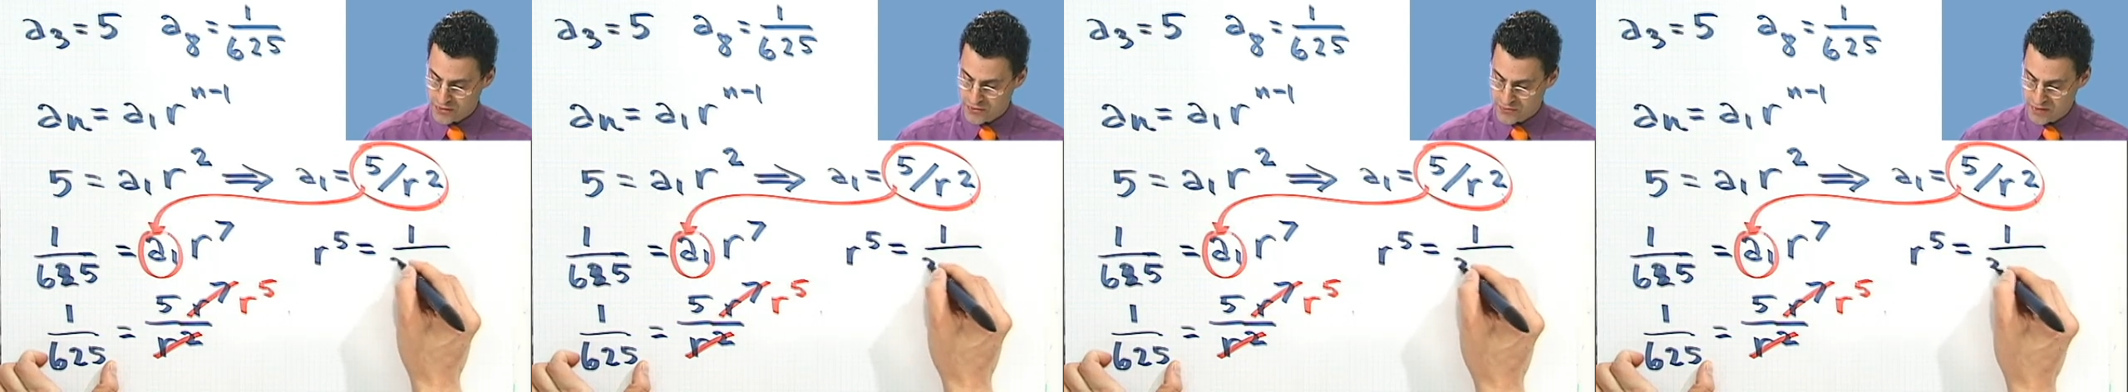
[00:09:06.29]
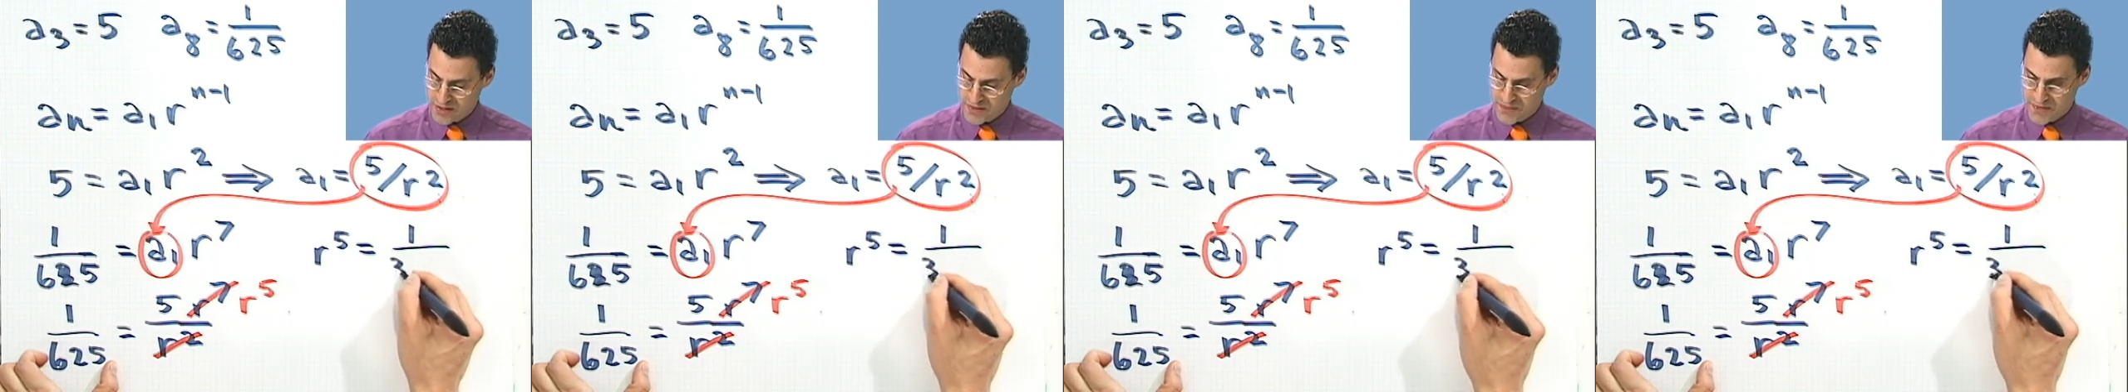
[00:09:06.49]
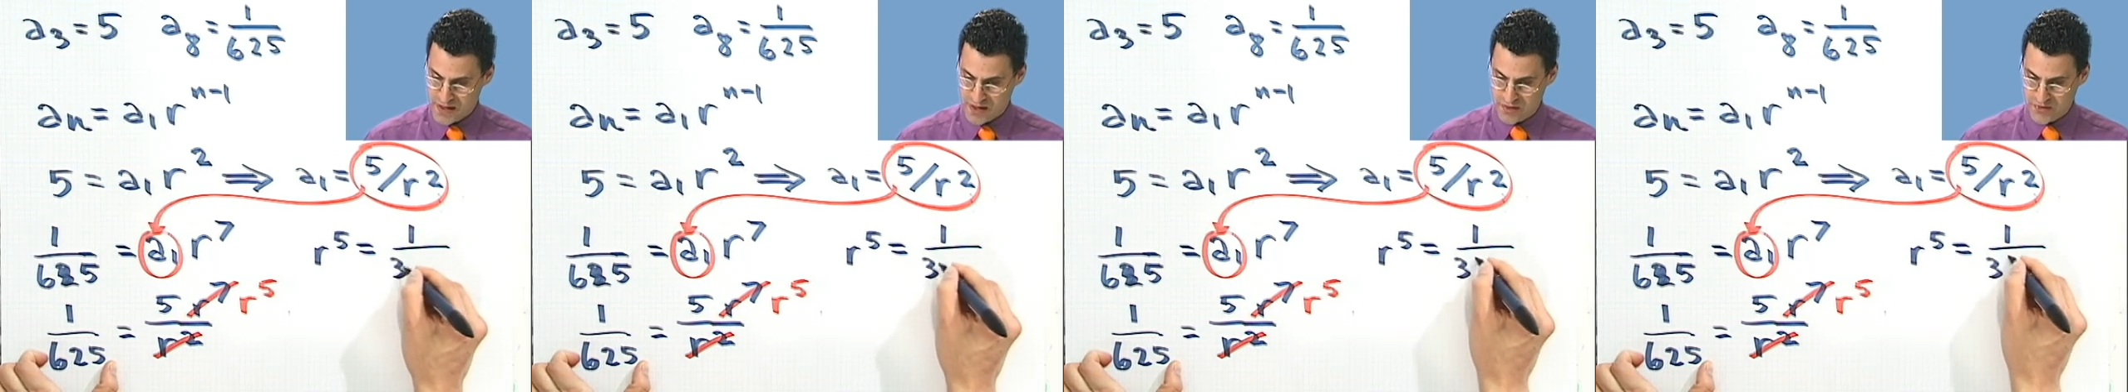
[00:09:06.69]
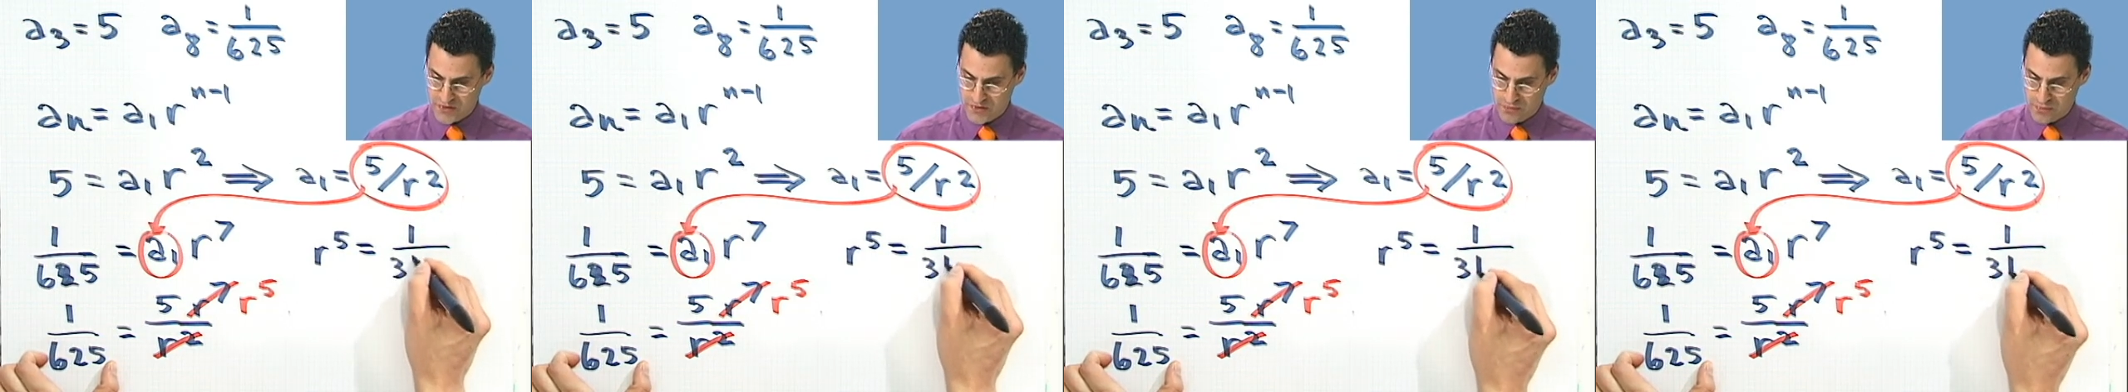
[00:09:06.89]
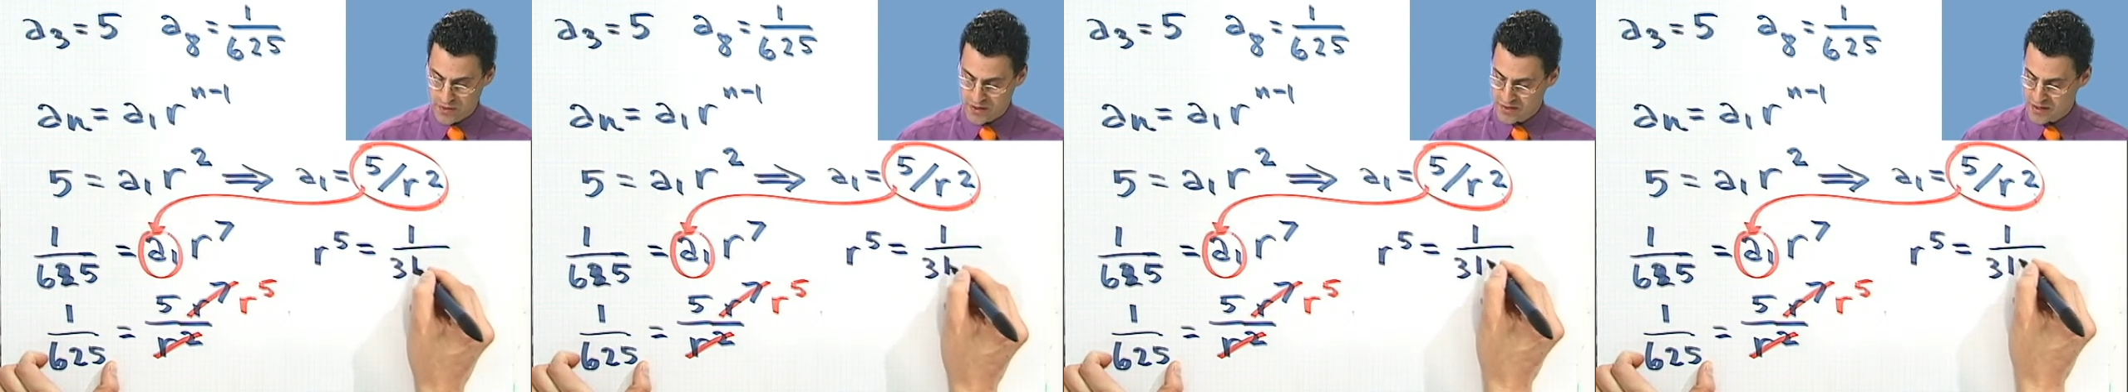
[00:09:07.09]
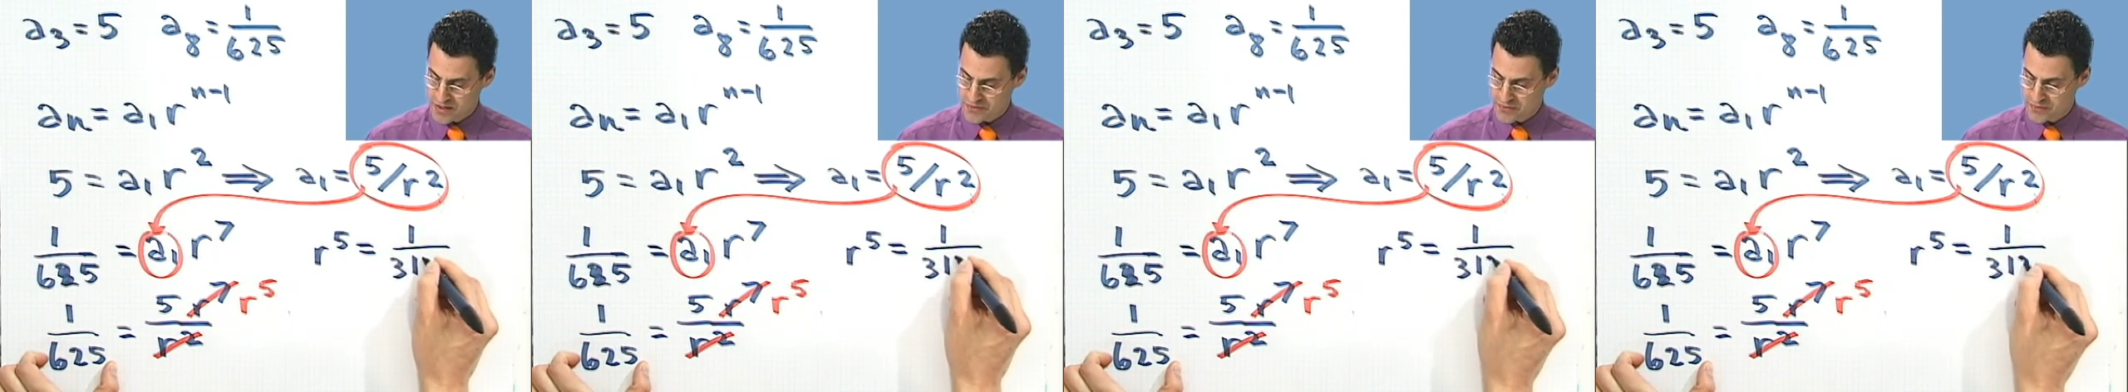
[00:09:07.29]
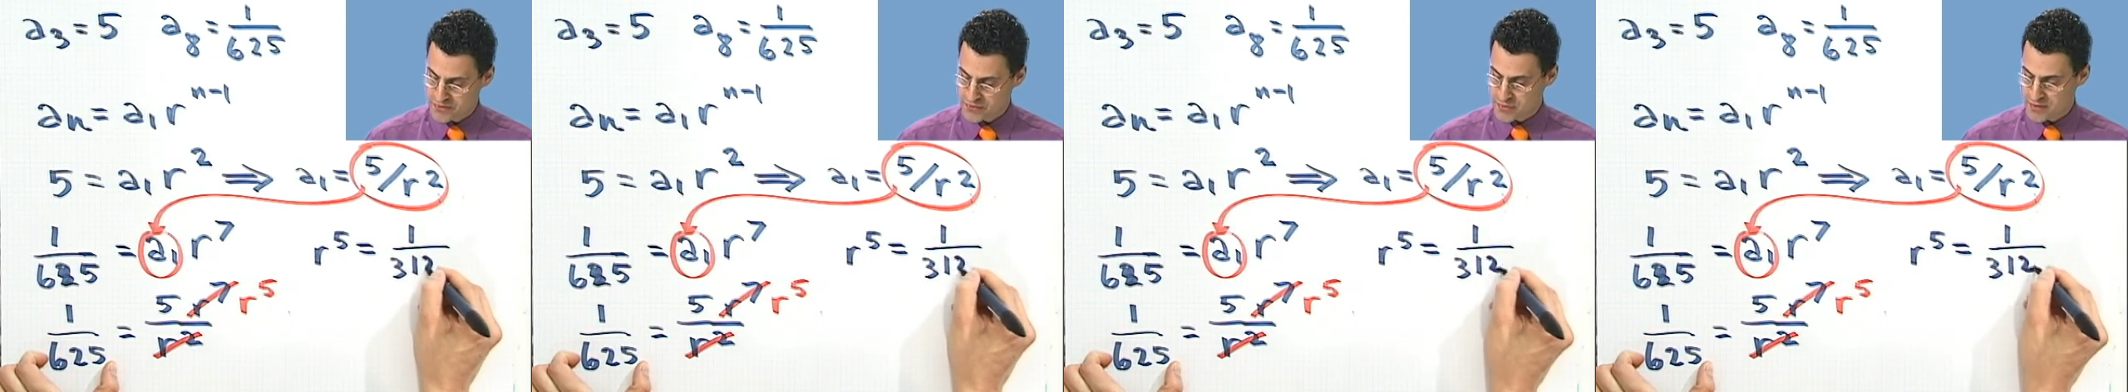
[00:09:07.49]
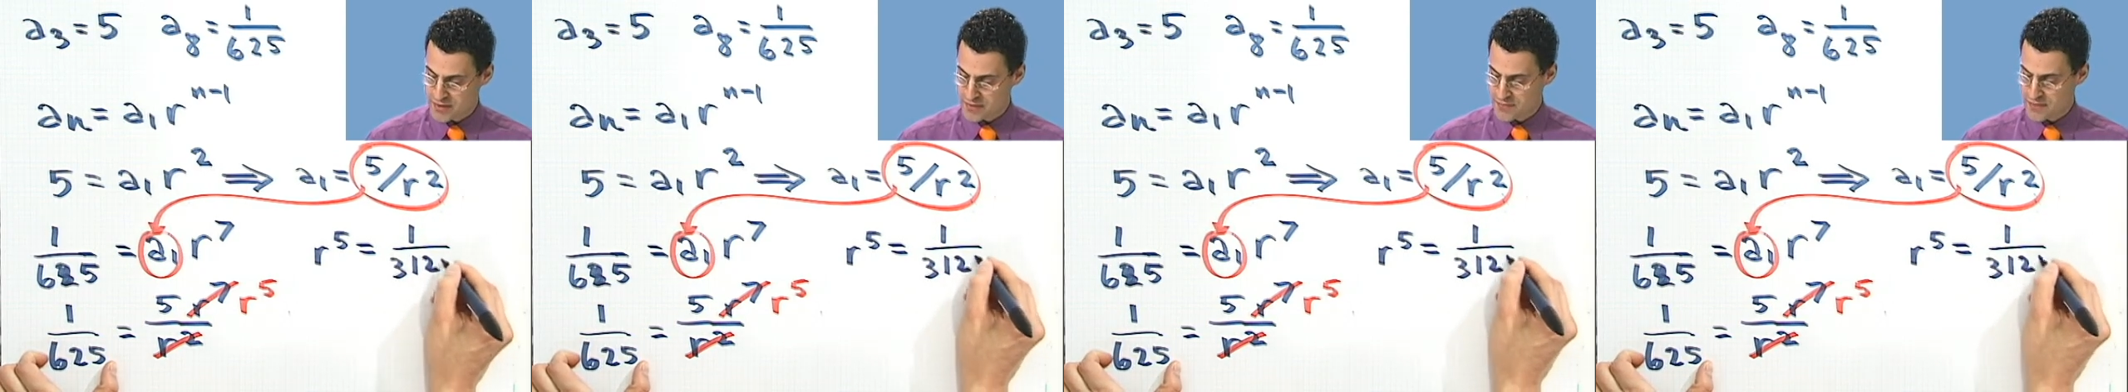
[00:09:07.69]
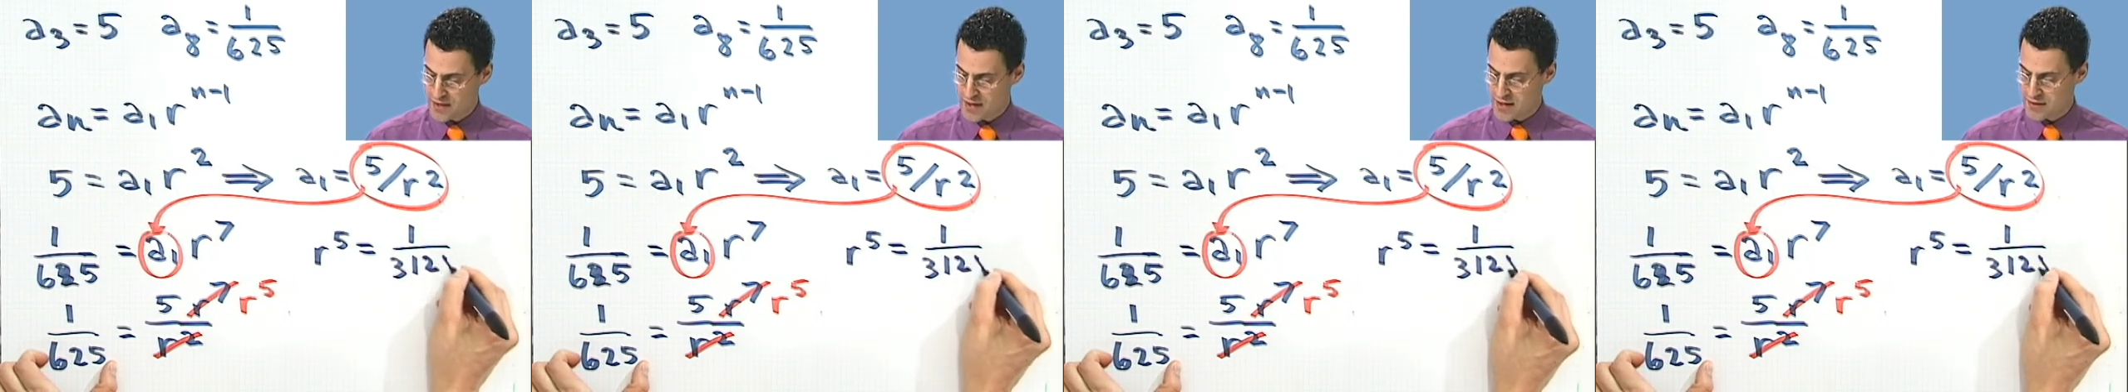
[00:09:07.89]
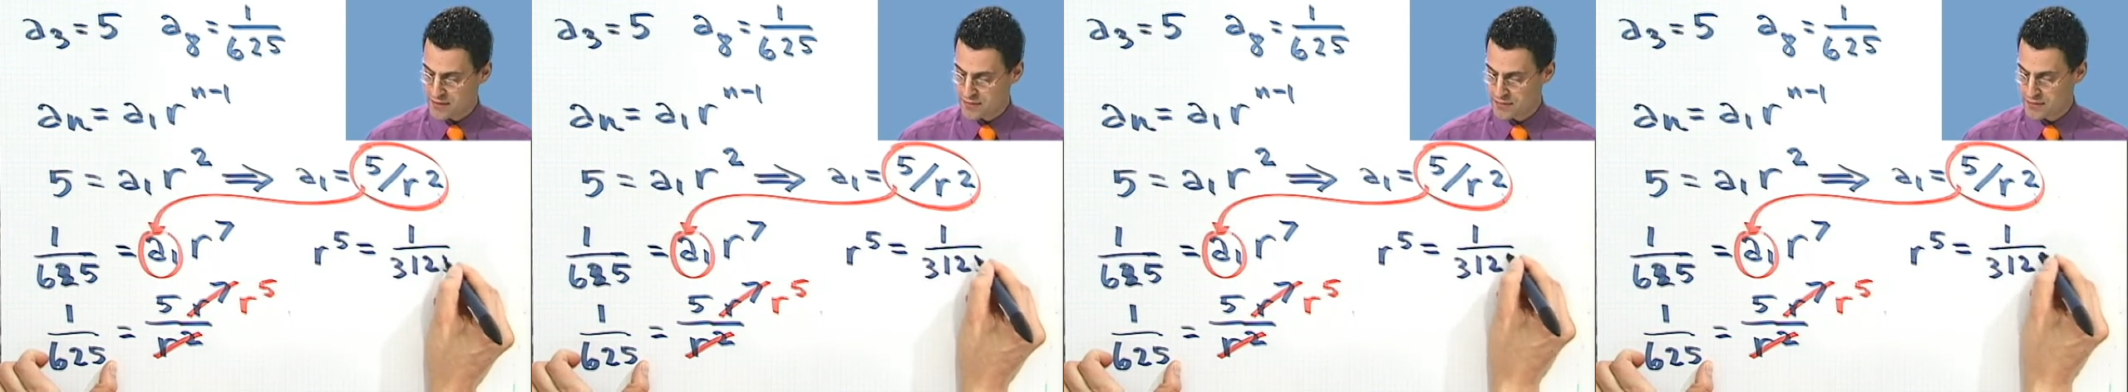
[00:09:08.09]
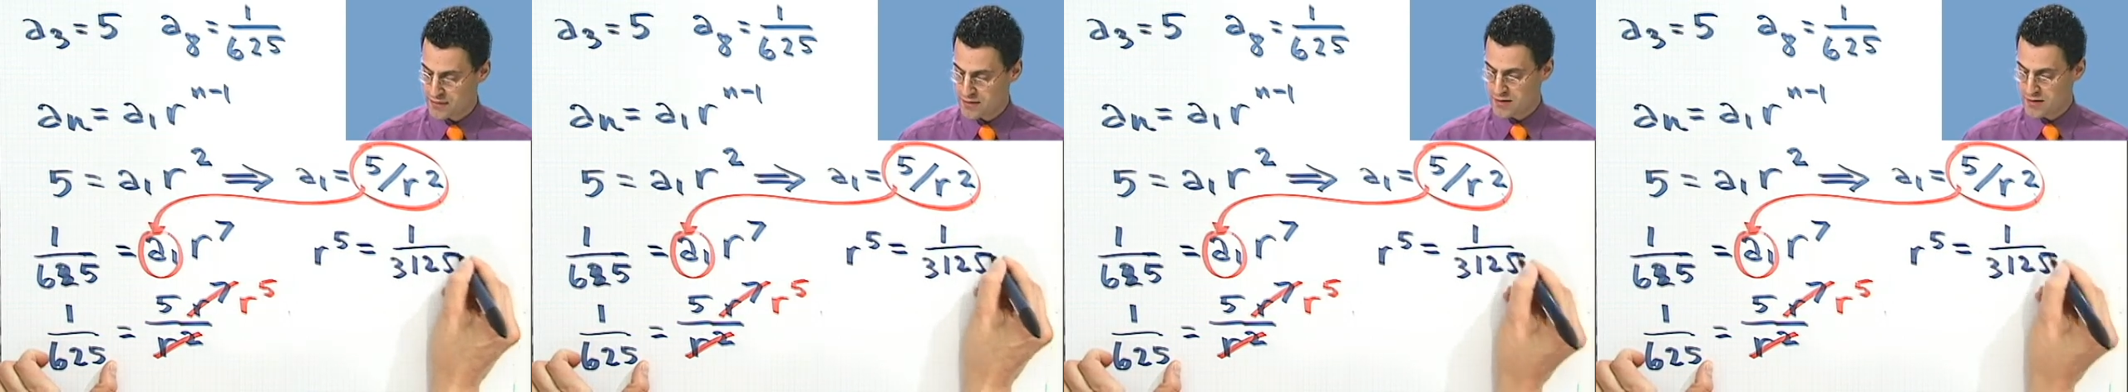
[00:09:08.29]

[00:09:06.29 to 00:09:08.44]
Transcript: 3,125.